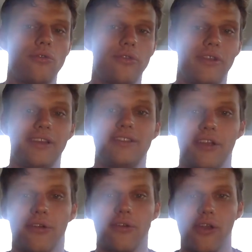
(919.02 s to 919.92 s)
Things
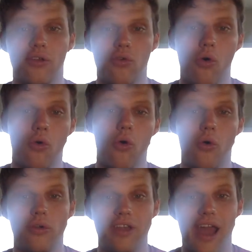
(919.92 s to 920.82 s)
that are quote
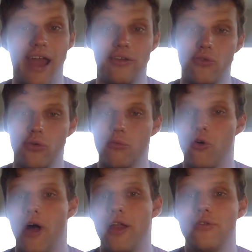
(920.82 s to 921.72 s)
unquote not
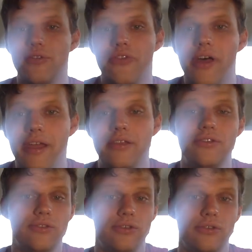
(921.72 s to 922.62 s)
normal. I don't like
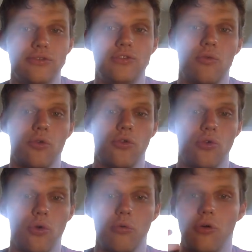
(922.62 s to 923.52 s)
to use the word
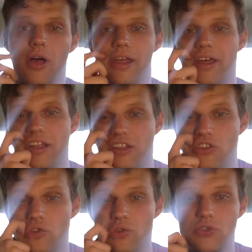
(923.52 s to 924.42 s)
normal. I like to
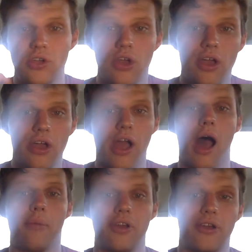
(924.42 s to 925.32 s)
use
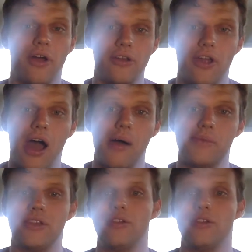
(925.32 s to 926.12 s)
common and uncommon.